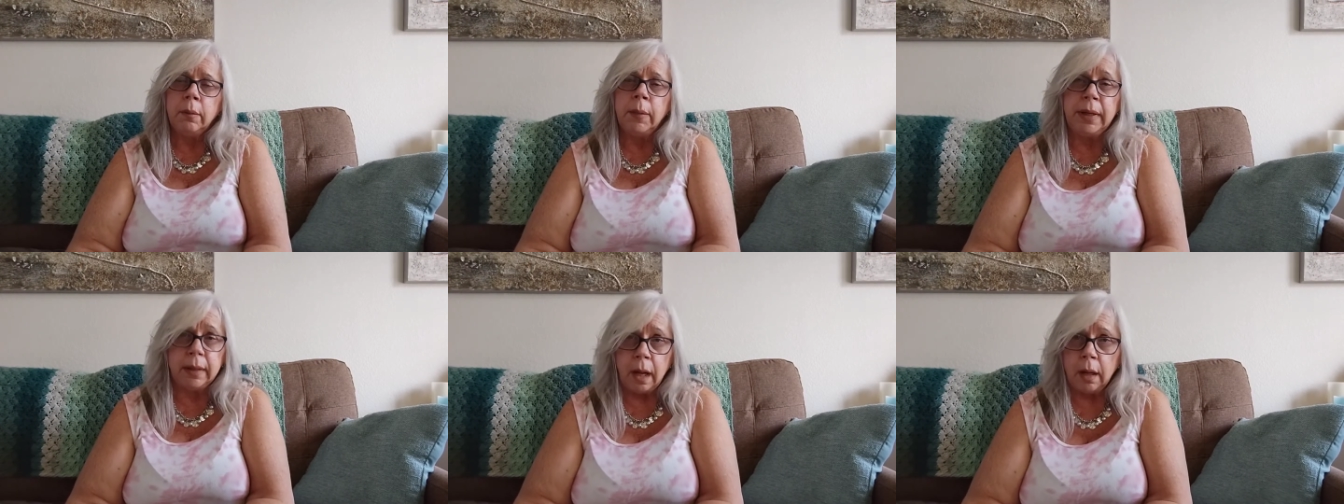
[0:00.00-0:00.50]

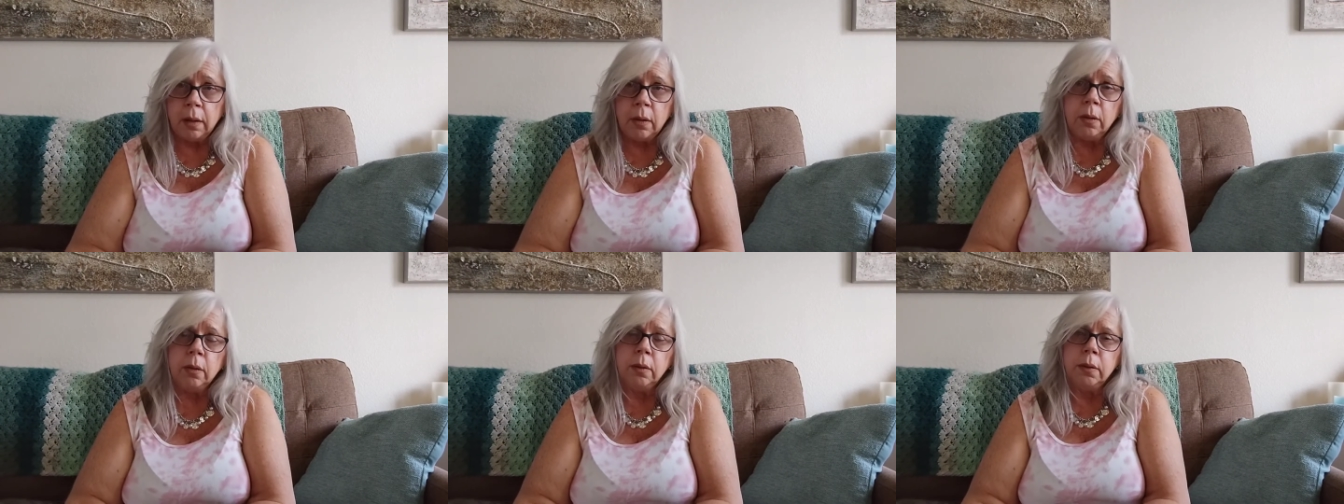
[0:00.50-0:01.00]

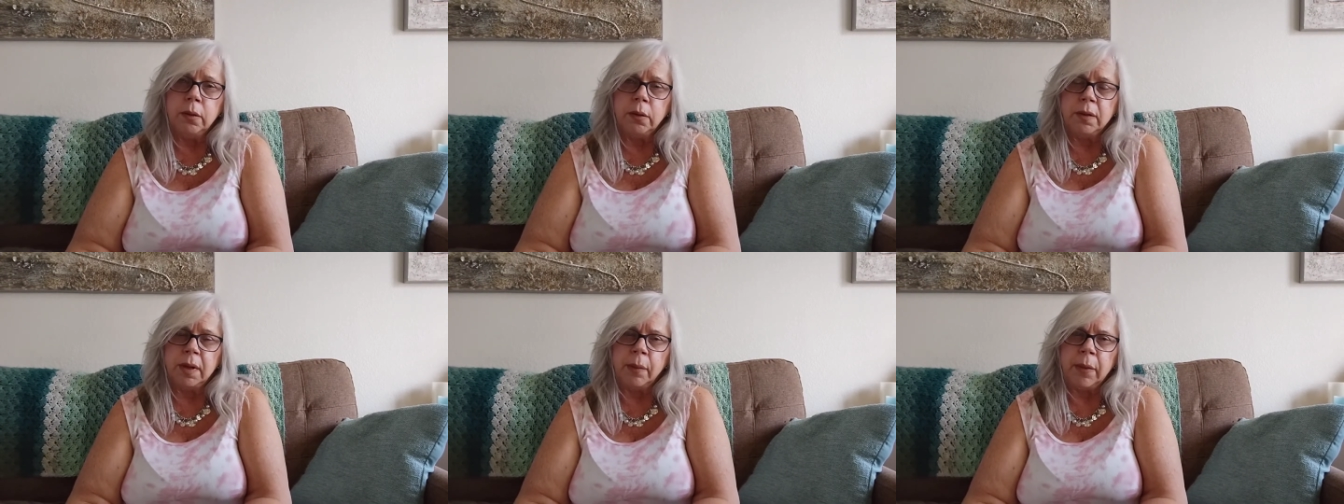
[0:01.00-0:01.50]
McDonald's
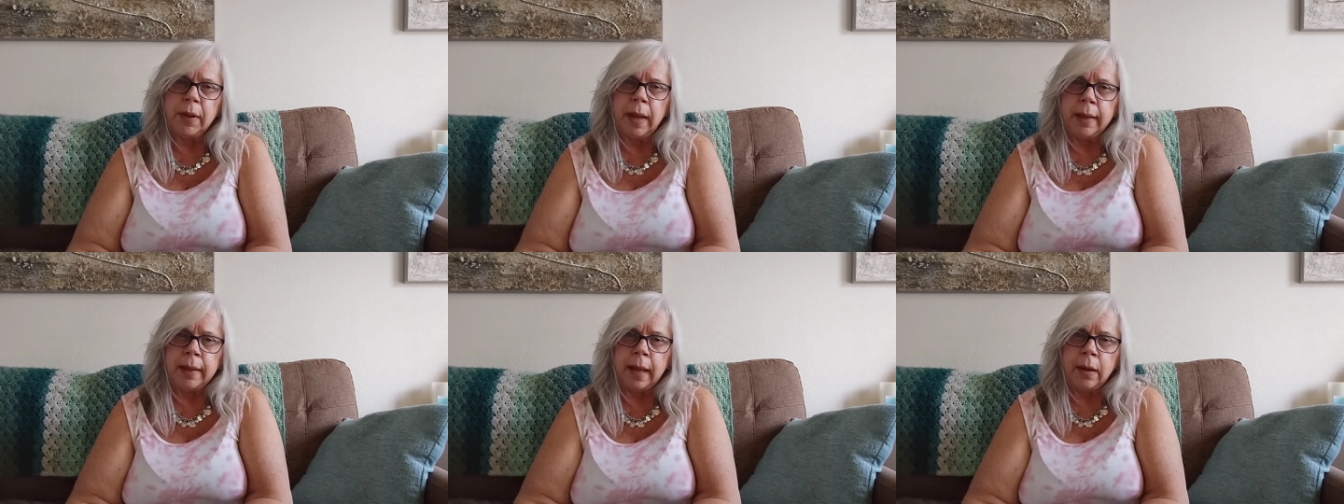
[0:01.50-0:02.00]
or something
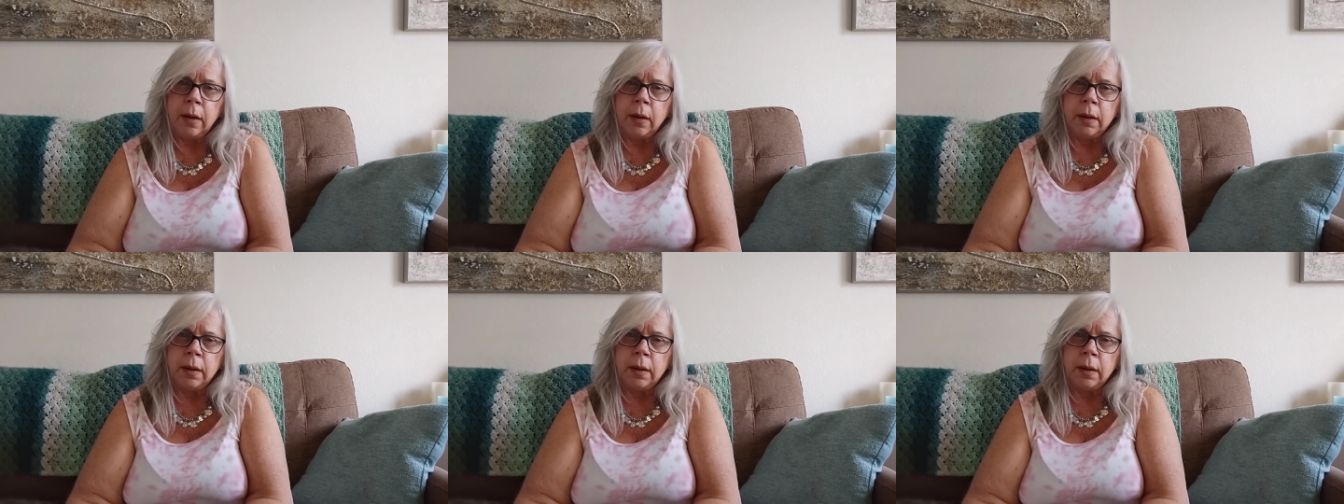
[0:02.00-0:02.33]
like that all the